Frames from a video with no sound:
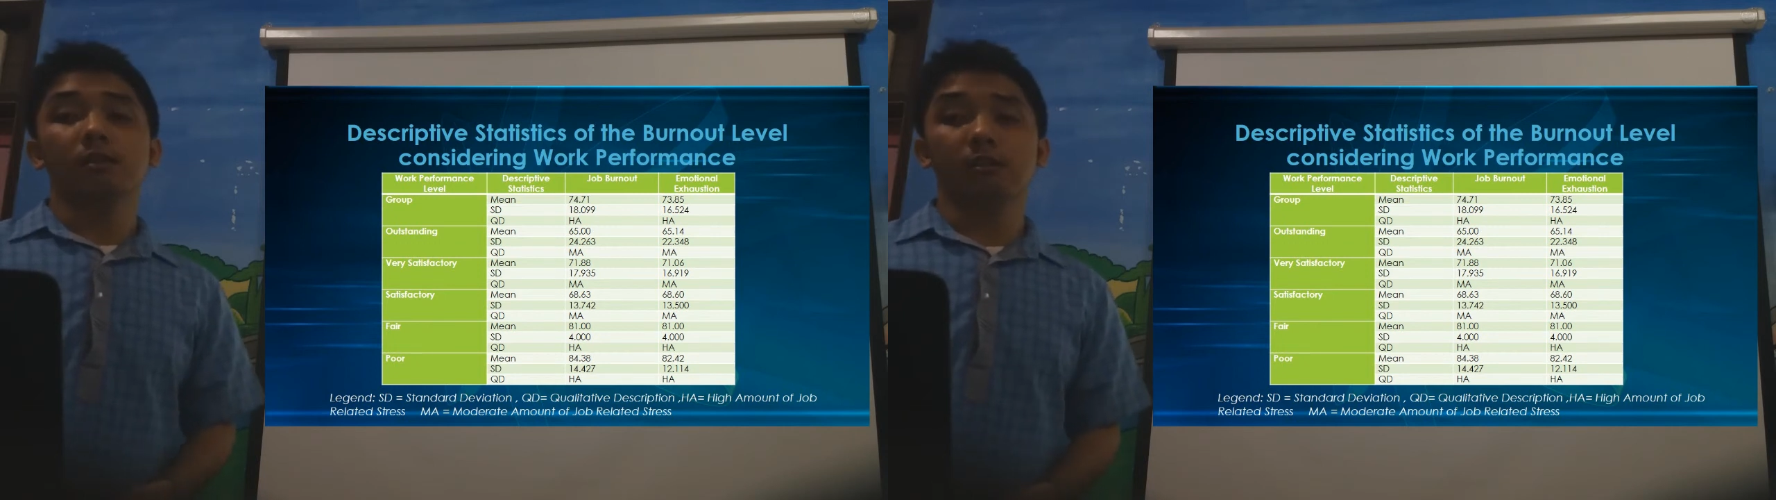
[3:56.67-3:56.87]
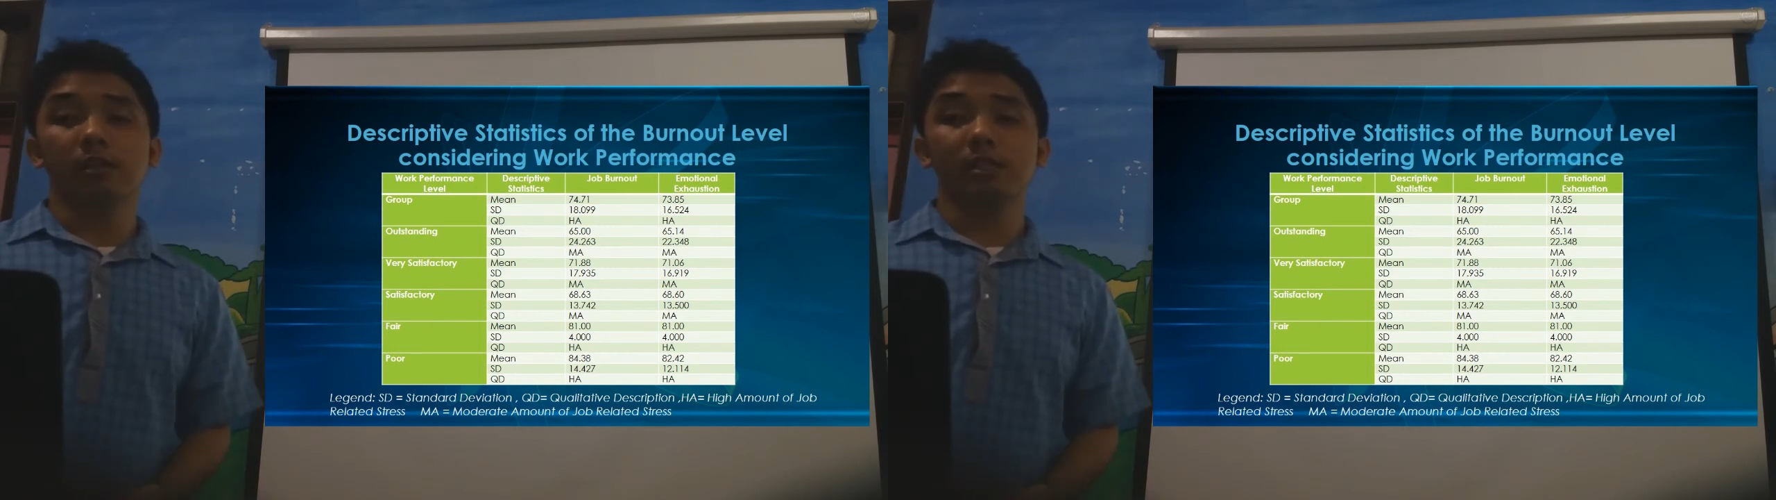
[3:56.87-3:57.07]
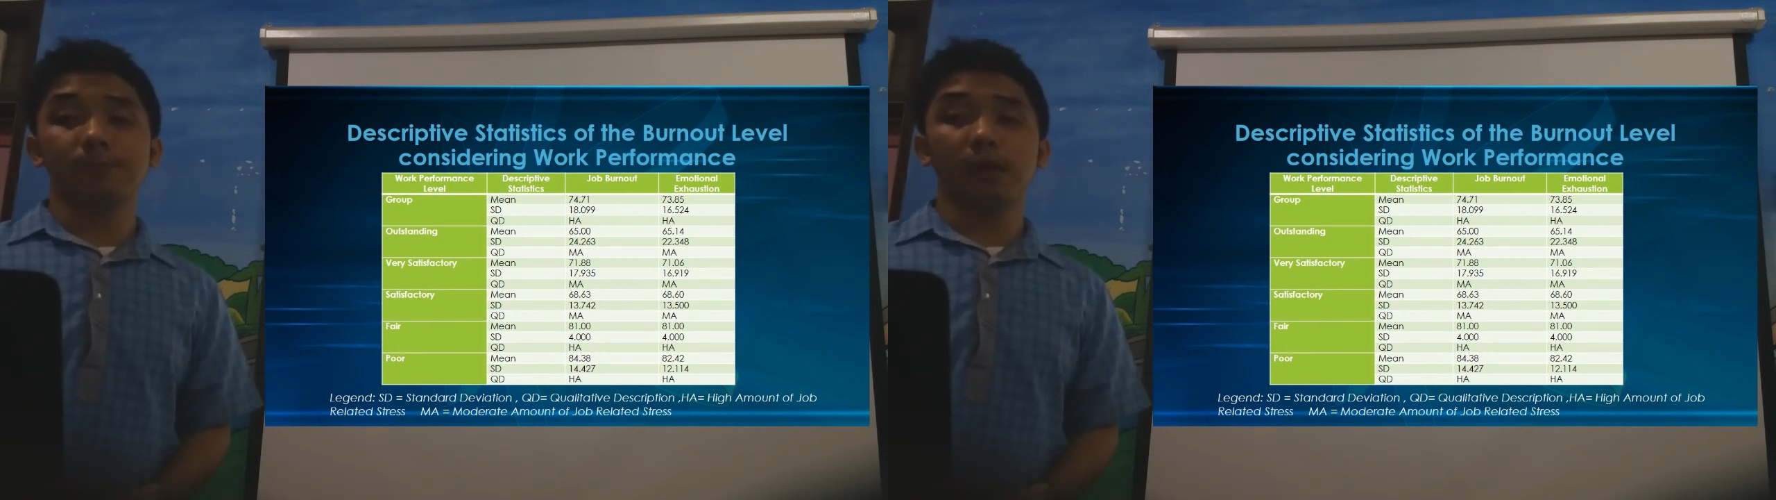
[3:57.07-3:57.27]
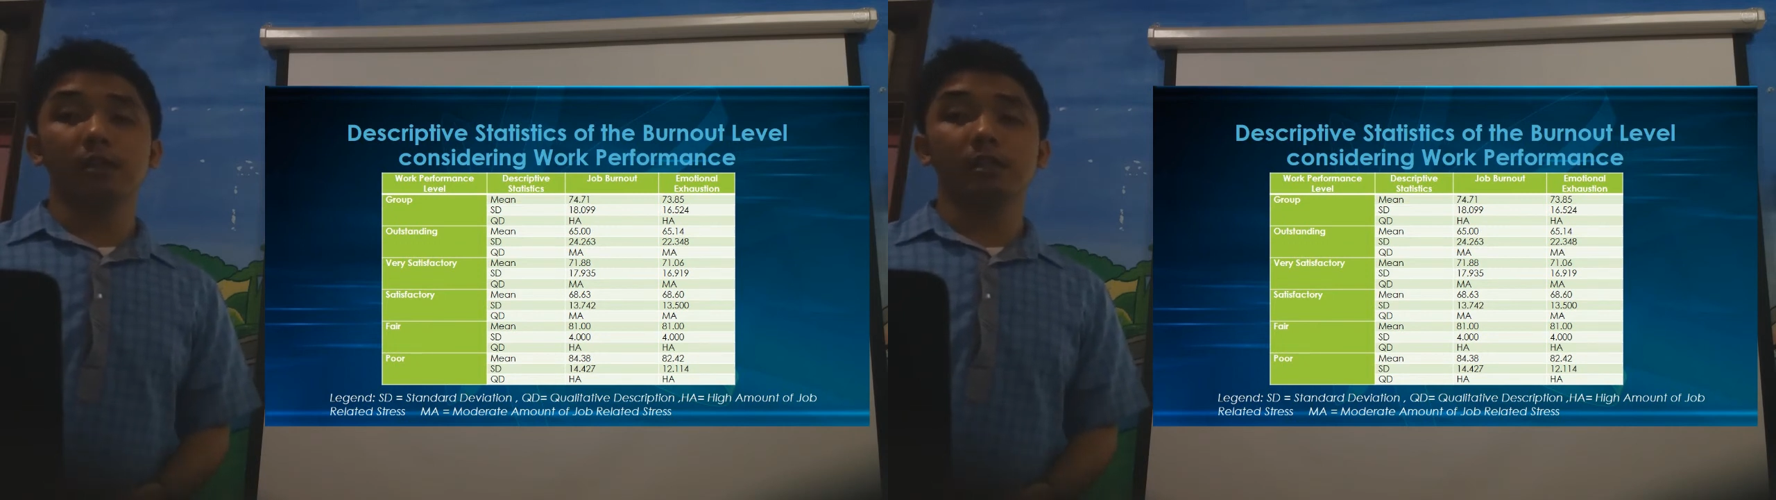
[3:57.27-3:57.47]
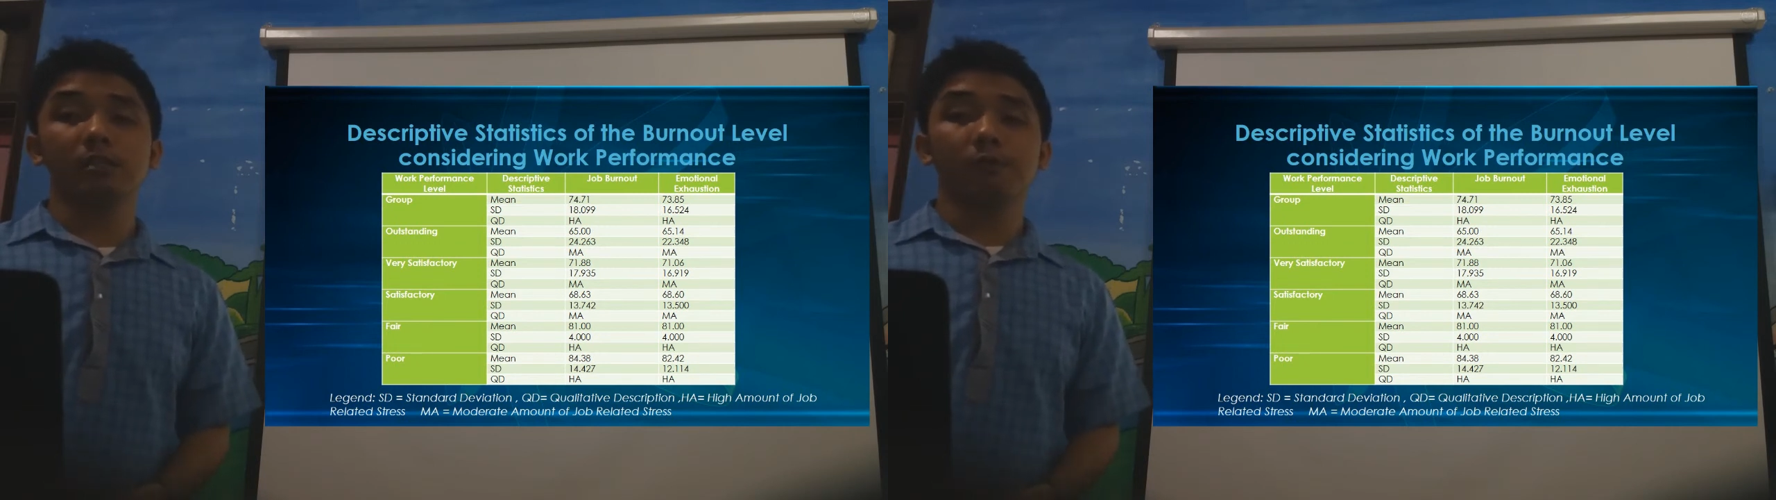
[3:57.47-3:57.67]
the
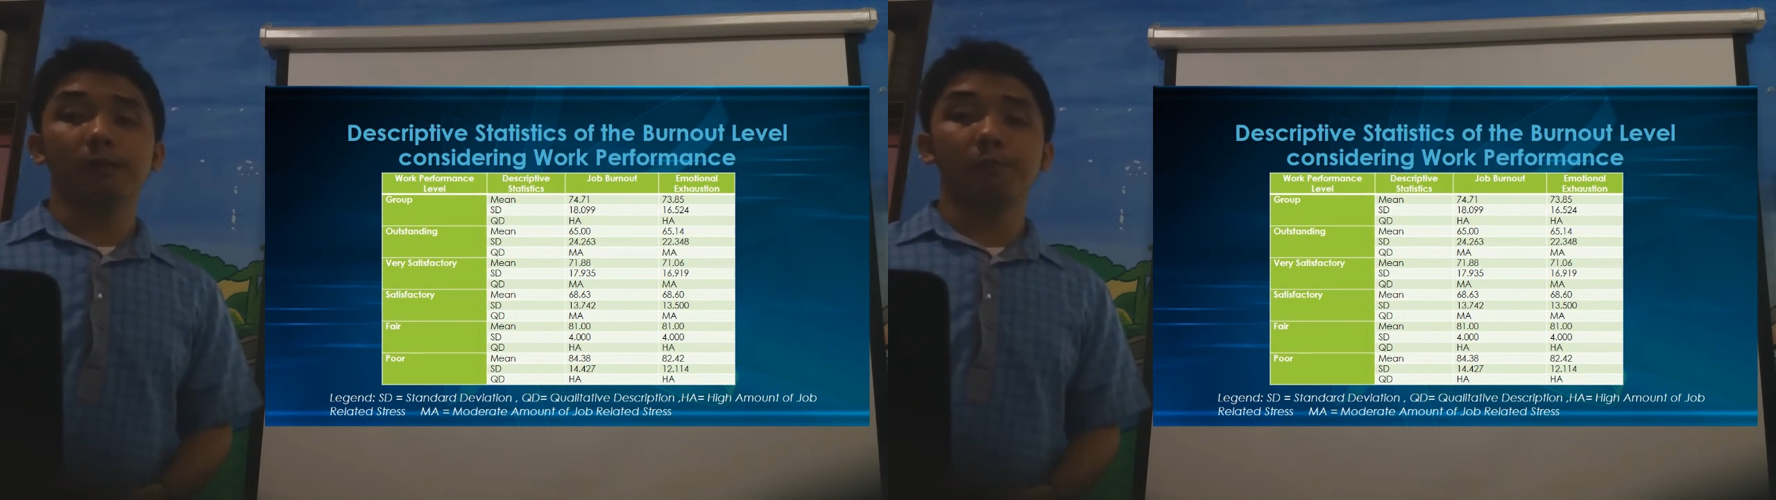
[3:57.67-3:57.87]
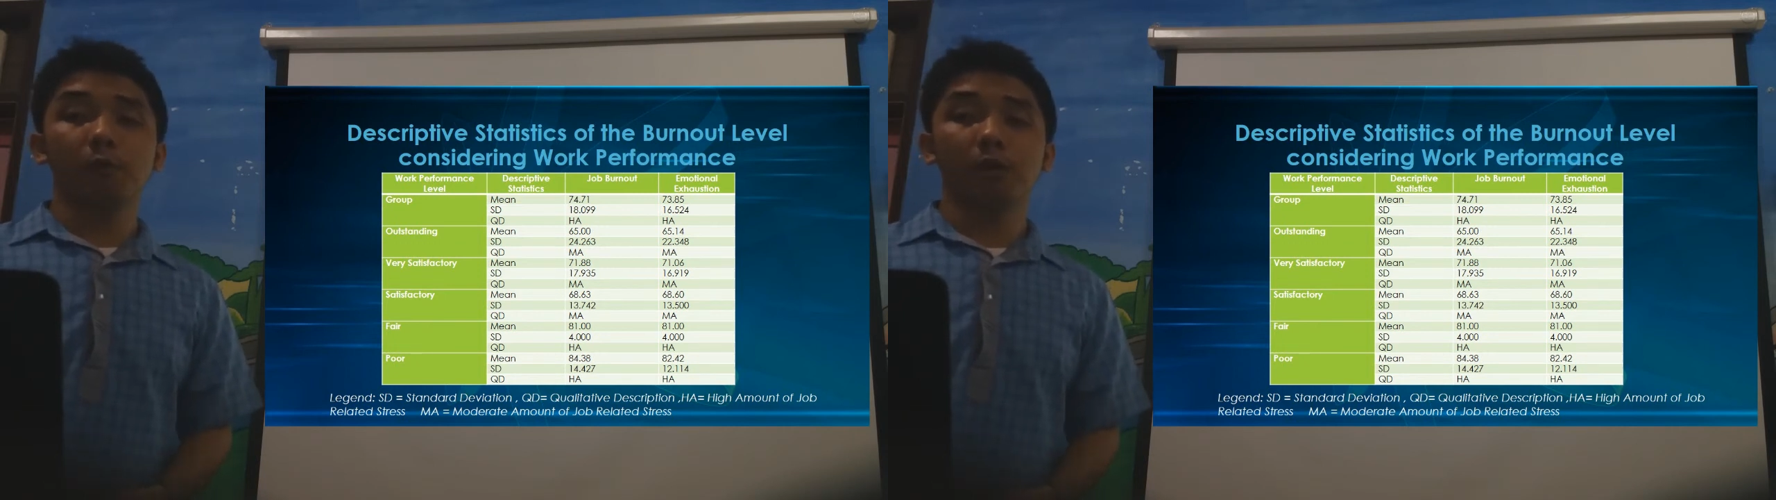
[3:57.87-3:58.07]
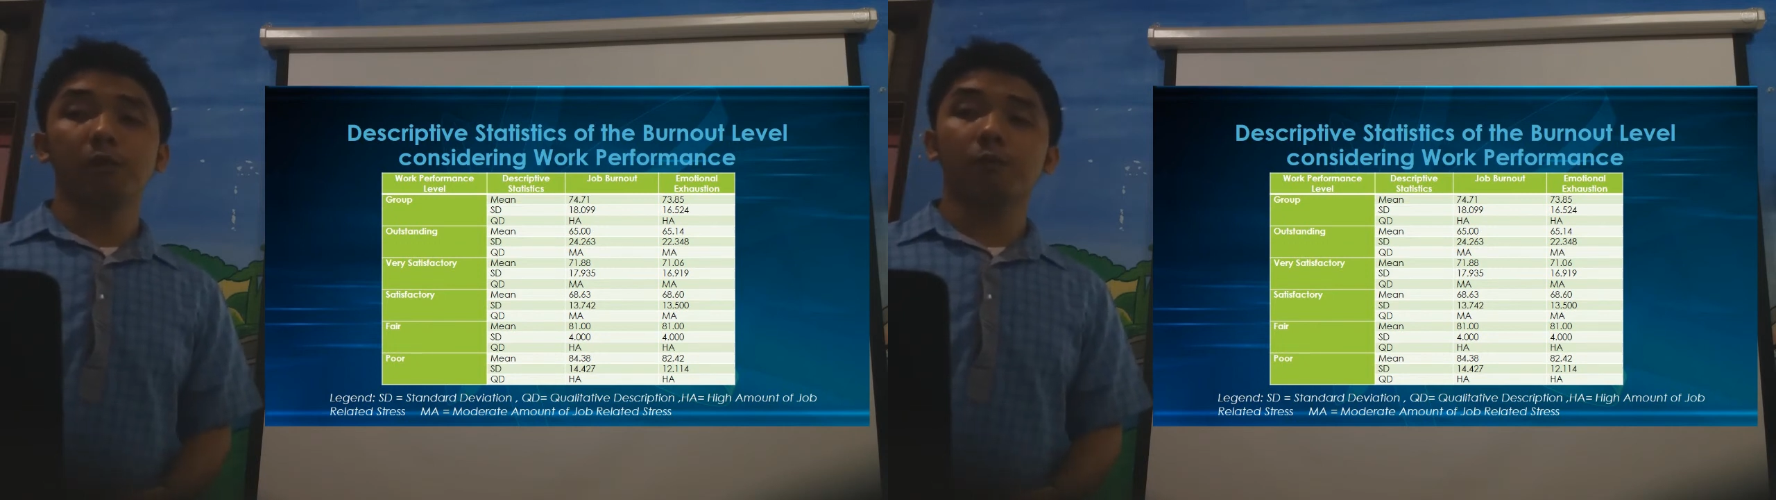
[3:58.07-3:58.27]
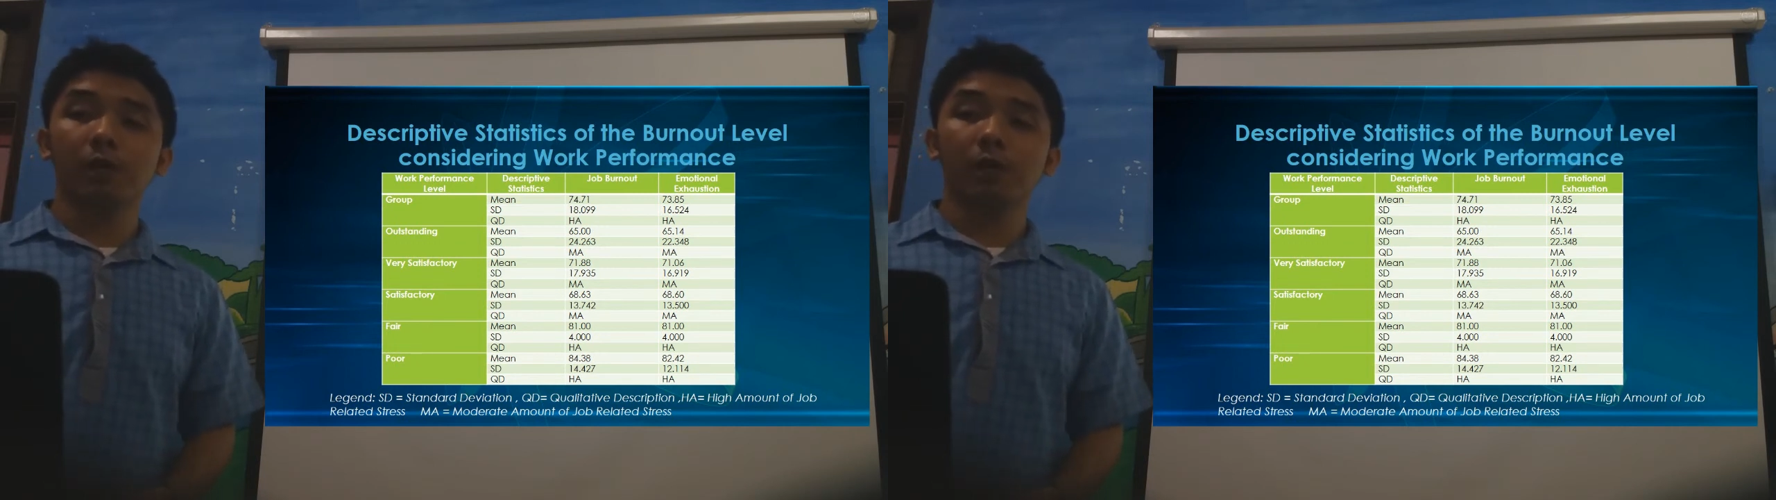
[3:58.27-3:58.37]
respondents with poor